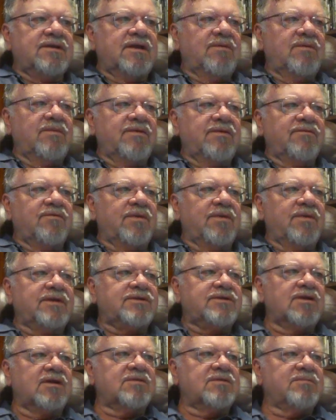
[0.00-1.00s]
And we've already
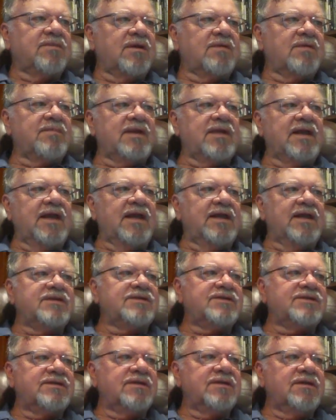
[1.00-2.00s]
talked about
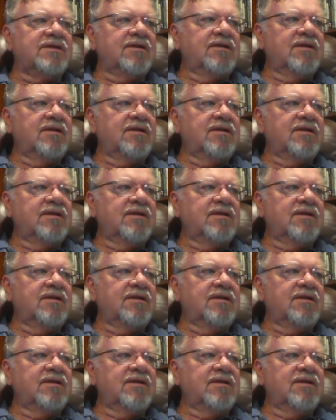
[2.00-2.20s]
bananas.